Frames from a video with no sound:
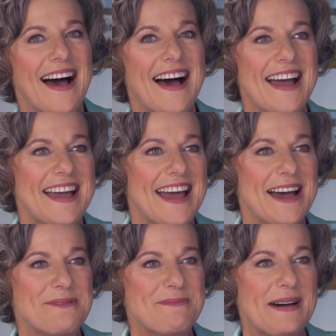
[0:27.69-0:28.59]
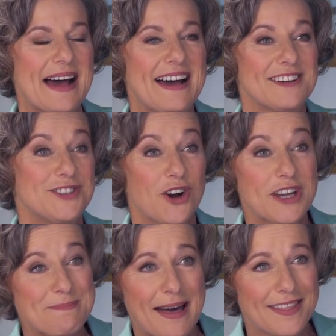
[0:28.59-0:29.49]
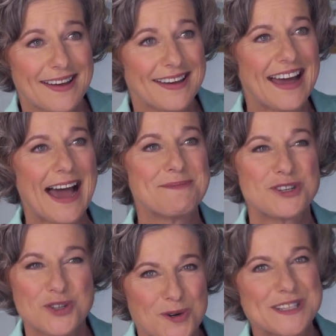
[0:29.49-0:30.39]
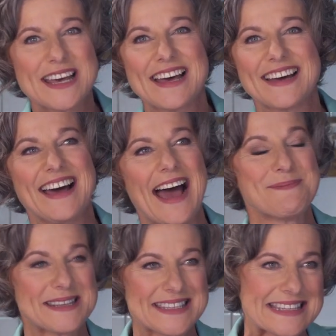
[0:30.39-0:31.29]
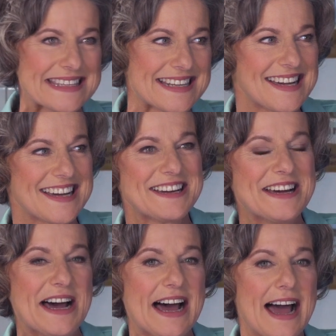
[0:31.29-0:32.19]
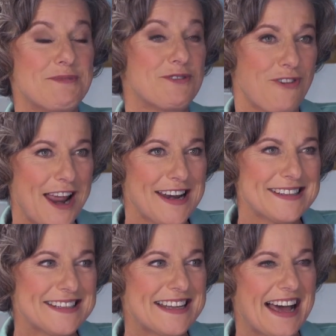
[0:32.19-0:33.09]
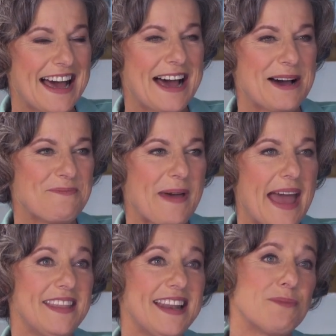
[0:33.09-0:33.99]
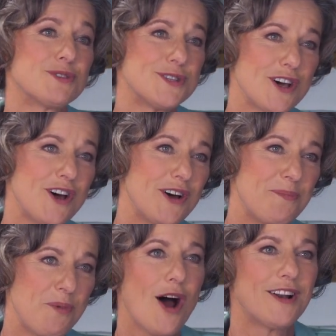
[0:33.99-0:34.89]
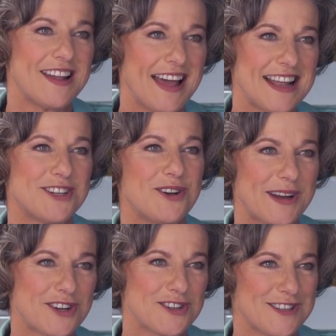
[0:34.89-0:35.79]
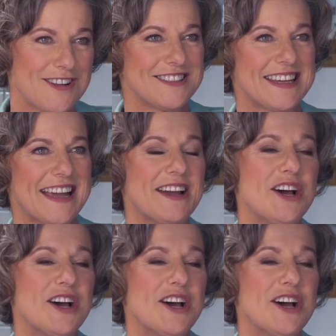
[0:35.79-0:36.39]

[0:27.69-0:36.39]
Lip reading: I am a doggy mother. I'm a daughter. I'm a sister. I'm a friend. And then I'm also a partner at Deloitte Consulting.